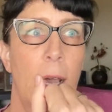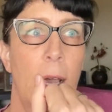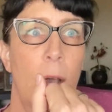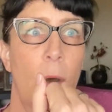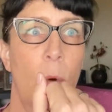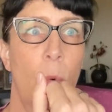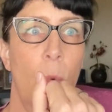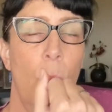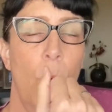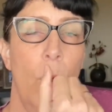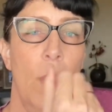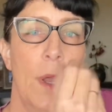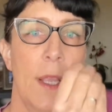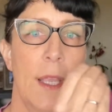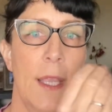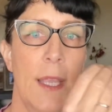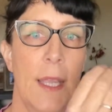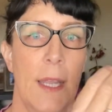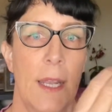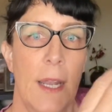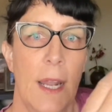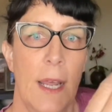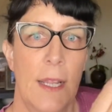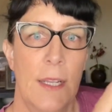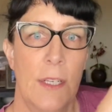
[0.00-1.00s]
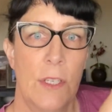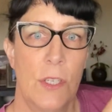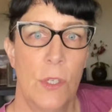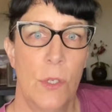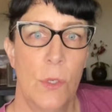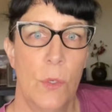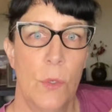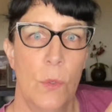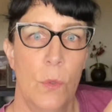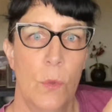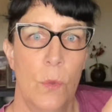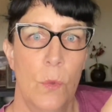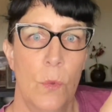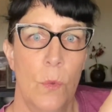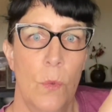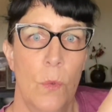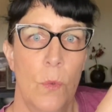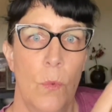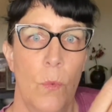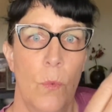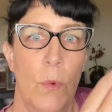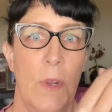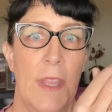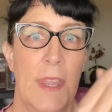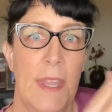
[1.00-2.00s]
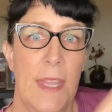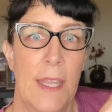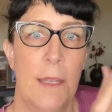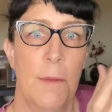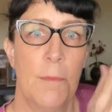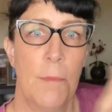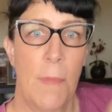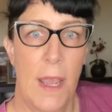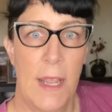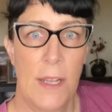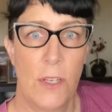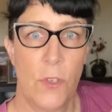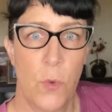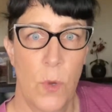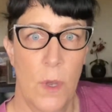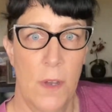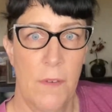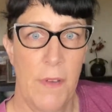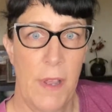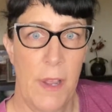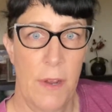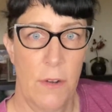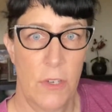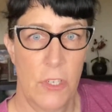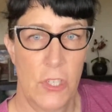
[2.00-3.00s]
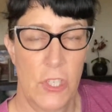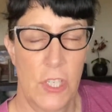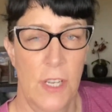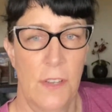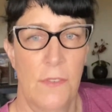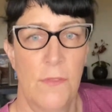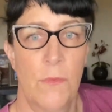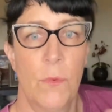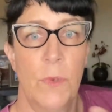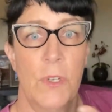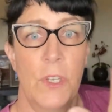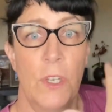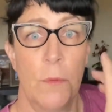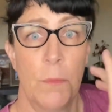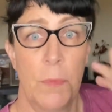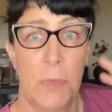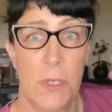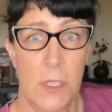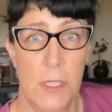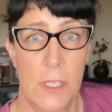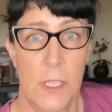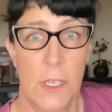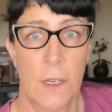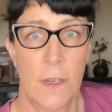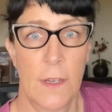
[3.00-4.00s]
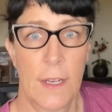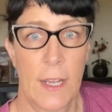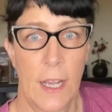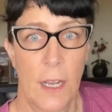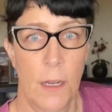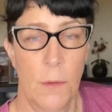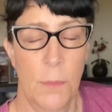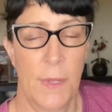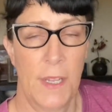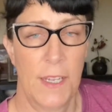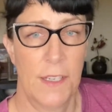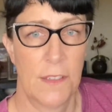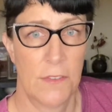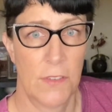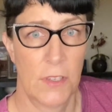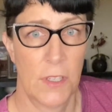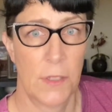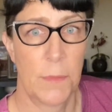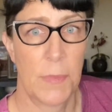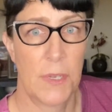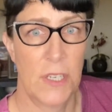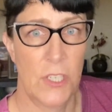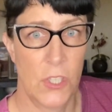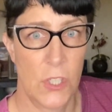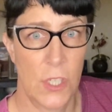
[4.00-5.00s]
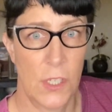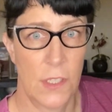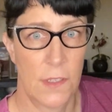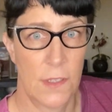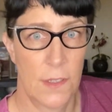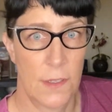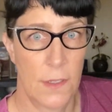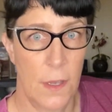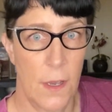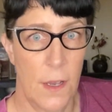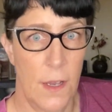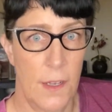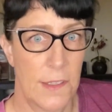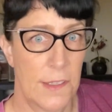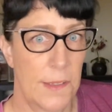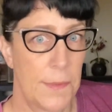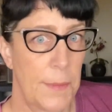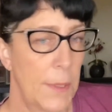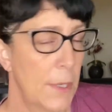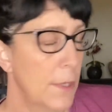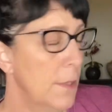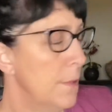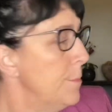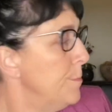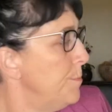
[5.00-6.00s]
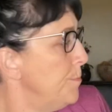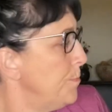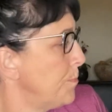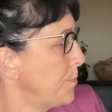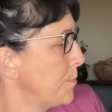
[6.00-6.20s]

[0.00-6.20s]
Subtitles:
what can I do within my 12-hour shift when you're building your care plans for the patient to the hospital.